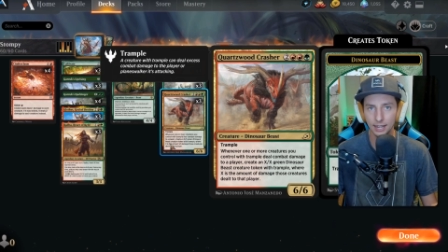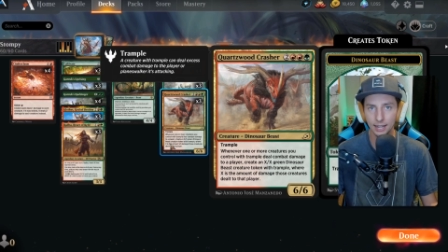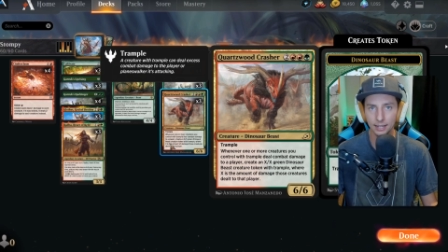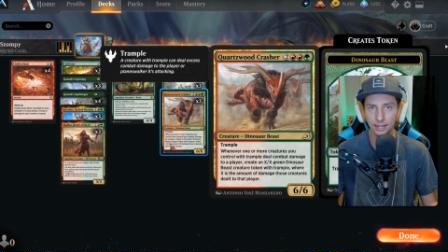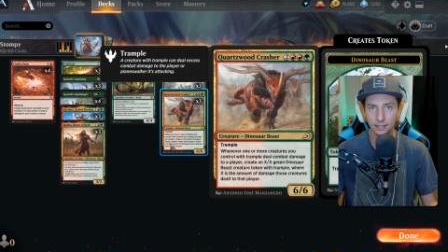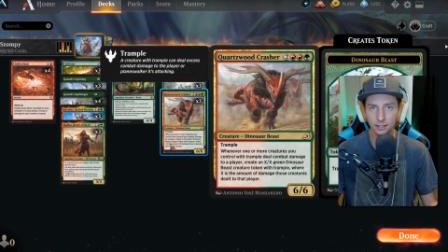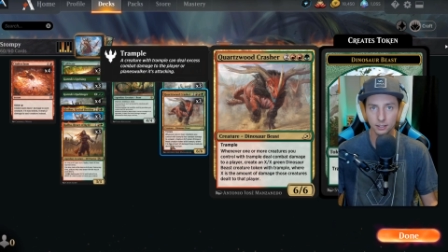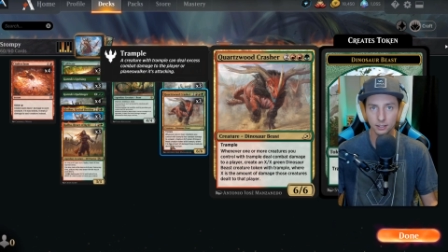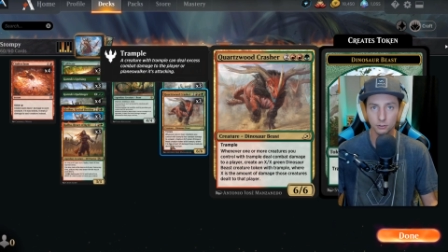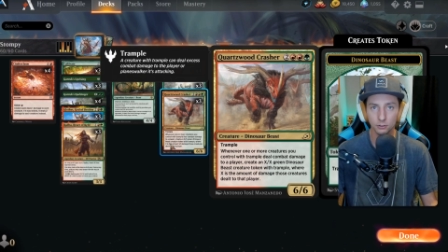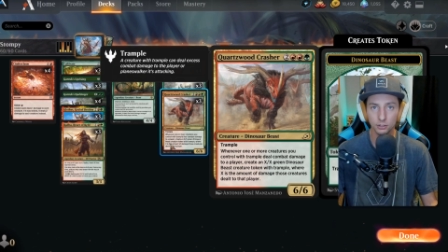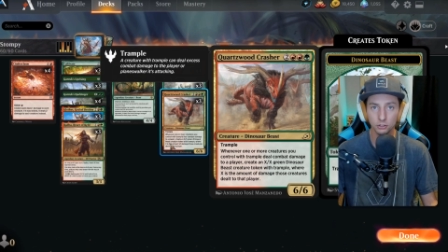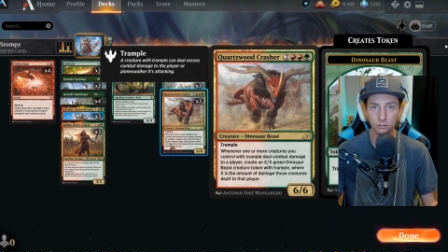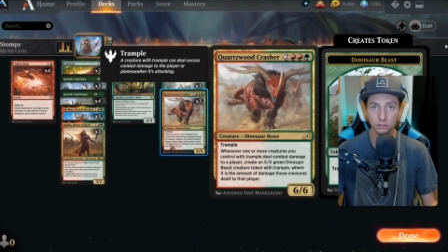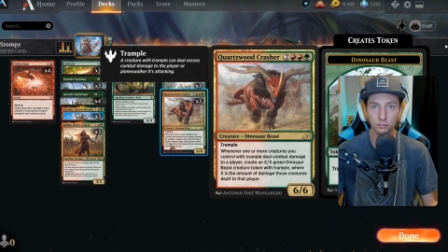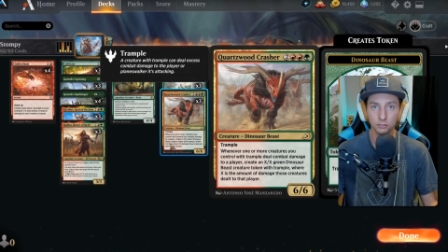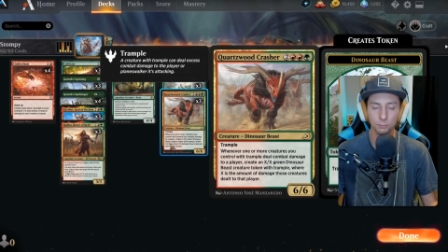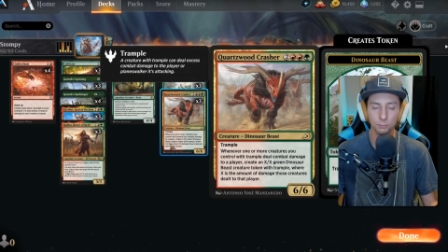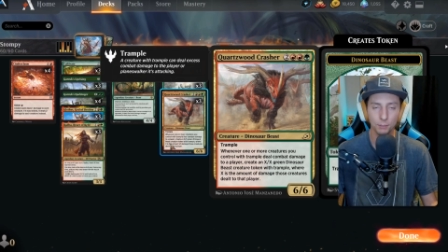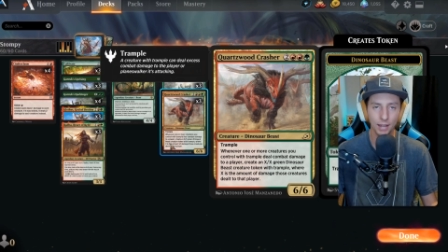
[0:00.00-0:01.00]
that
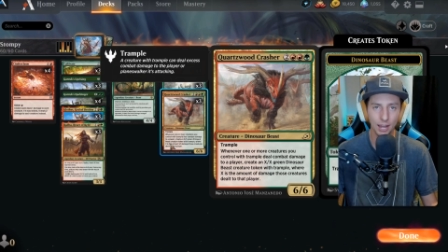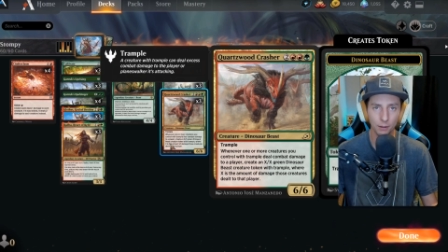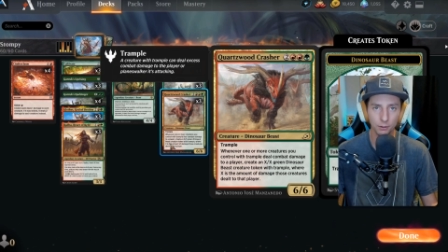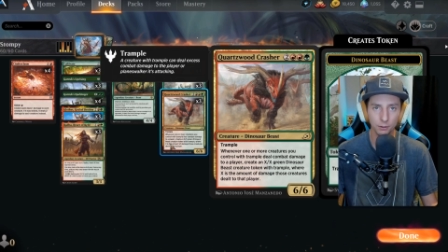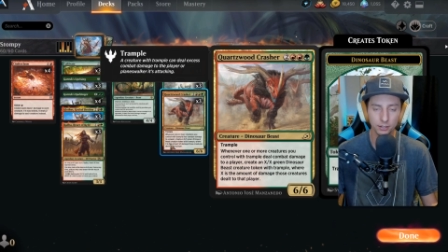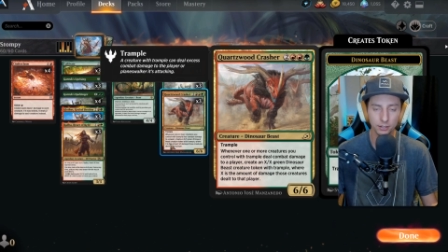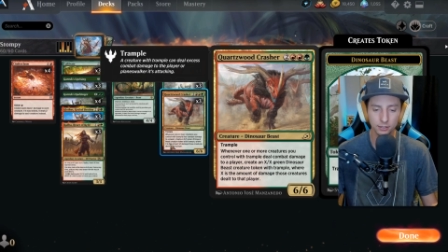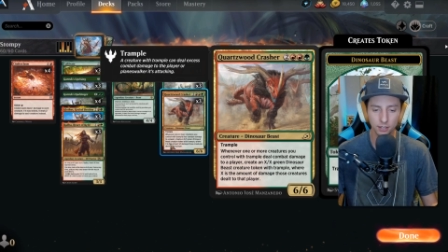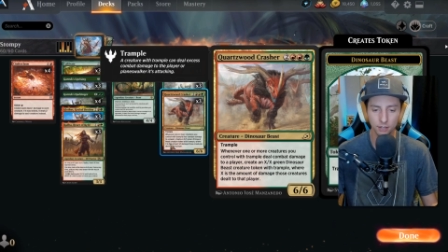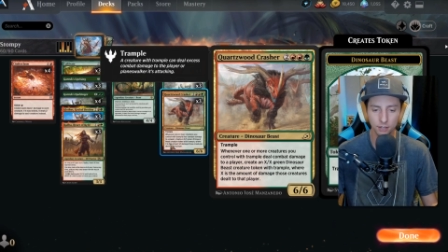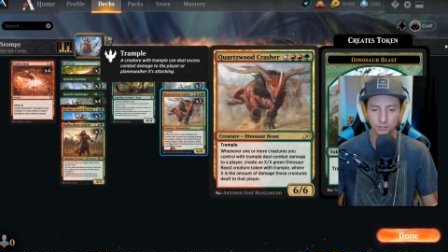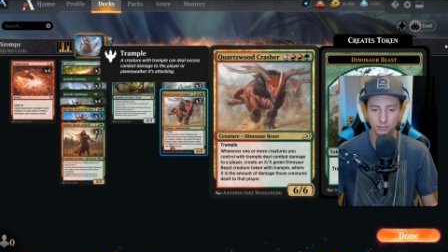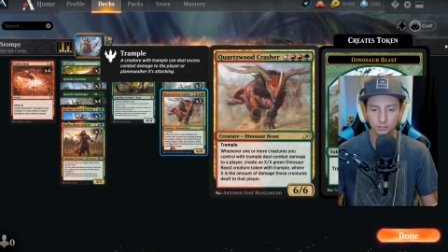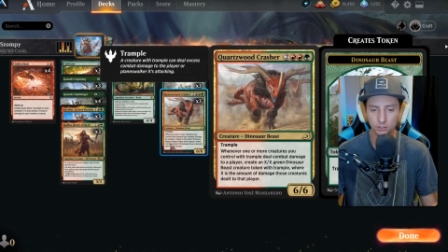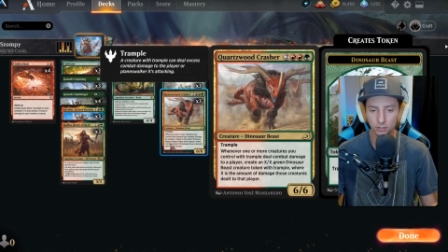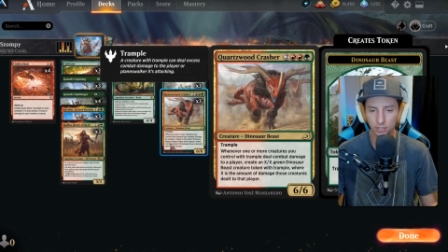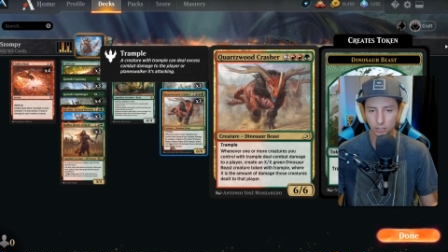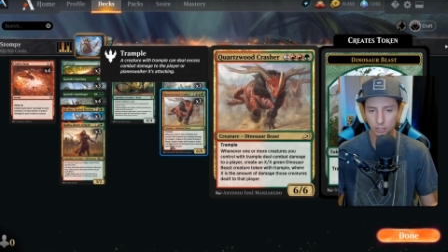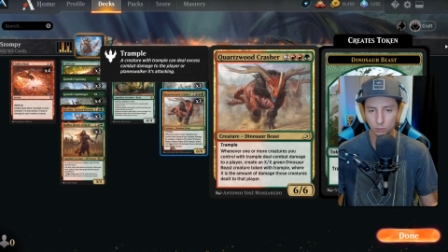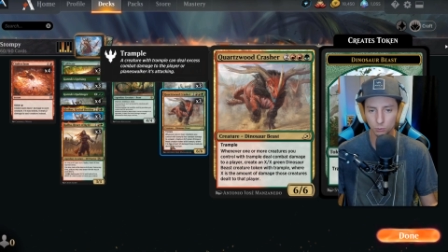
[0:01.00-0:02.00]
creature's power and toughness
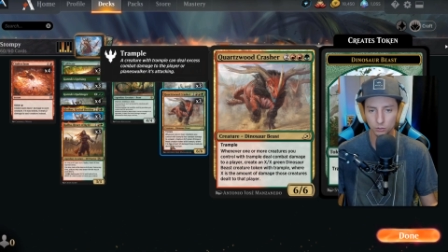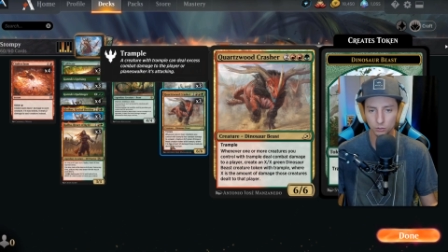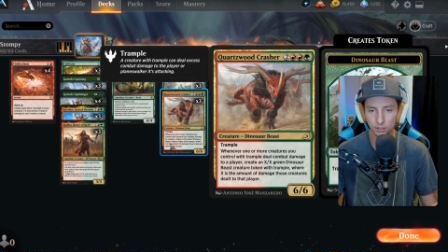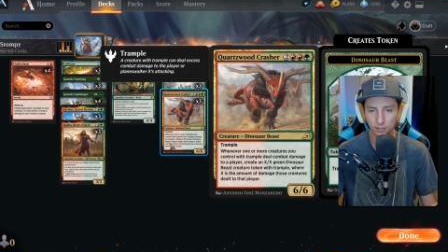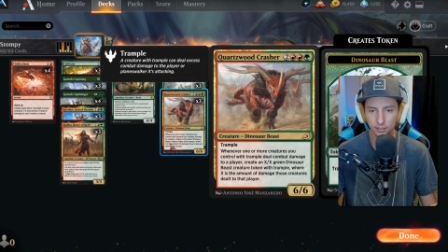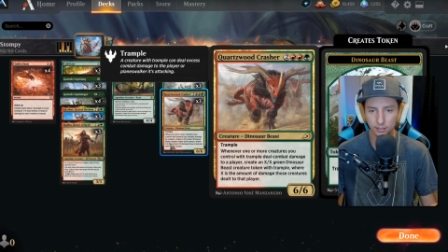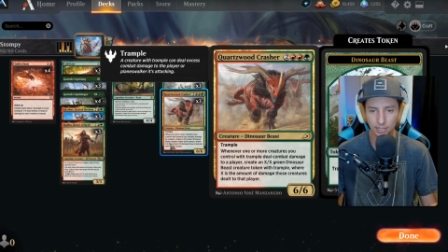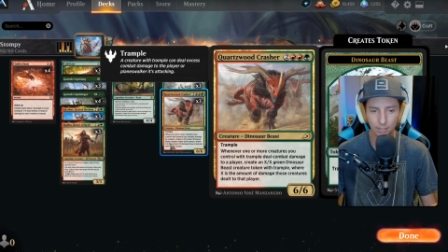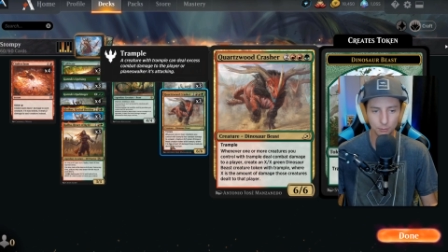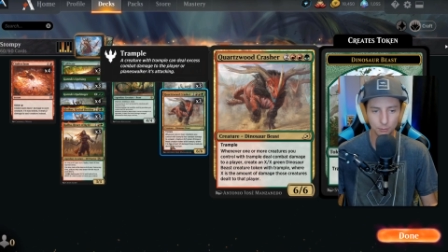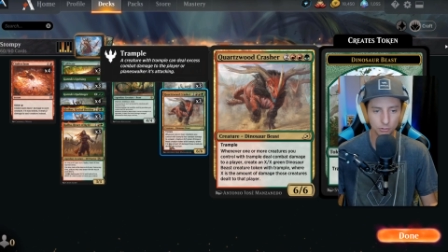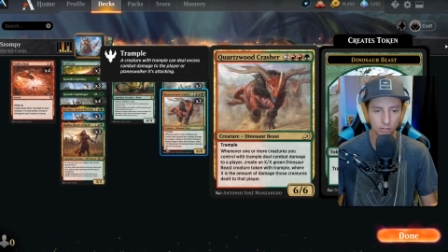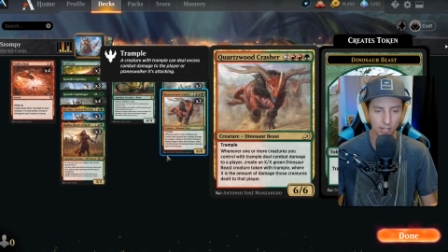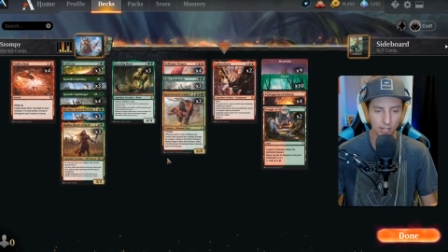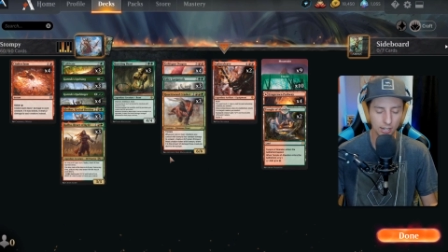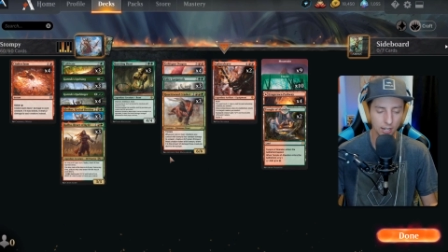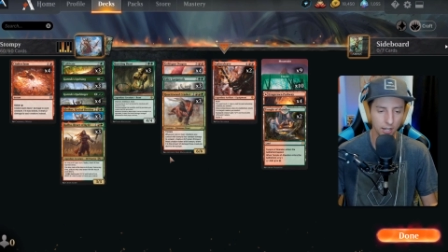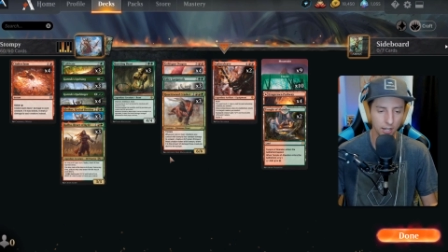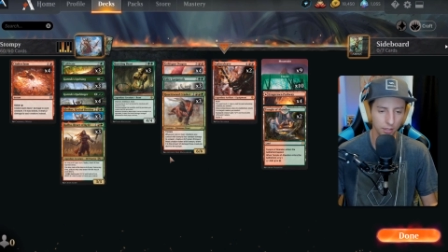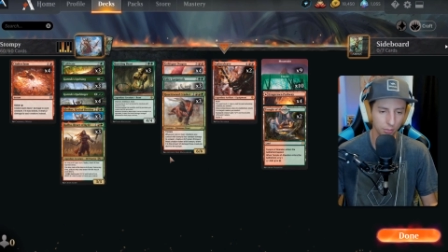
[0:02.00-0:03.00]
are equal to the damage
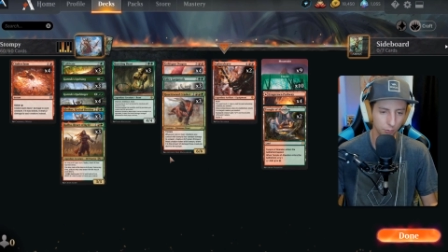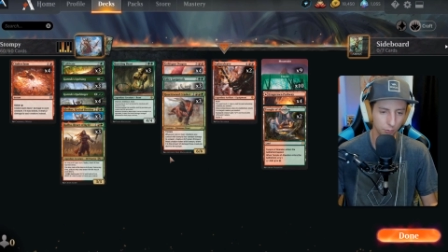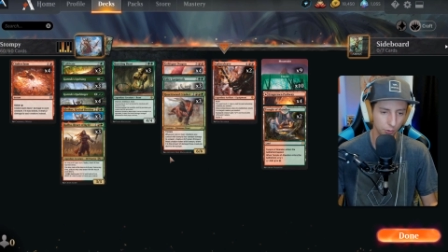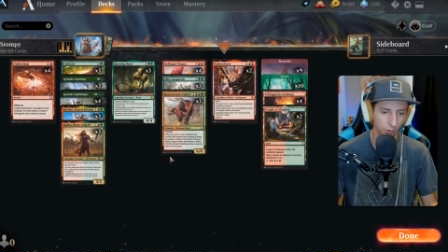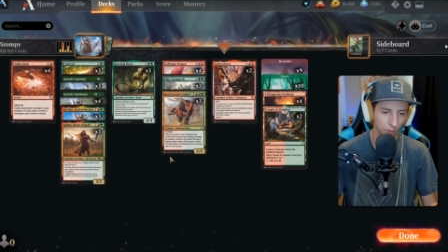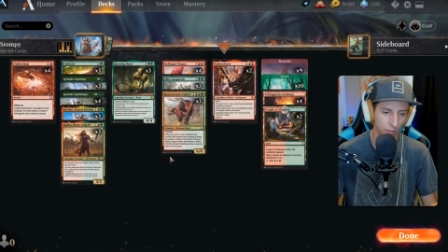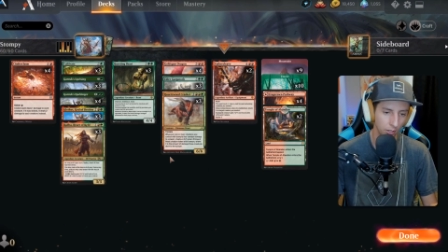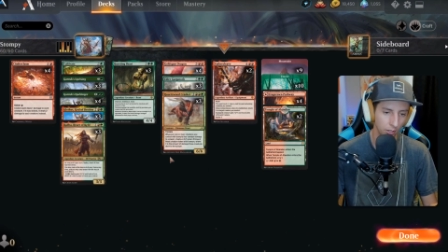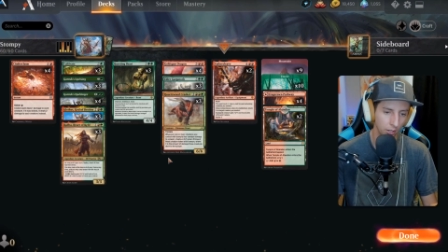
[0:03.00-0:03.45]
that got through.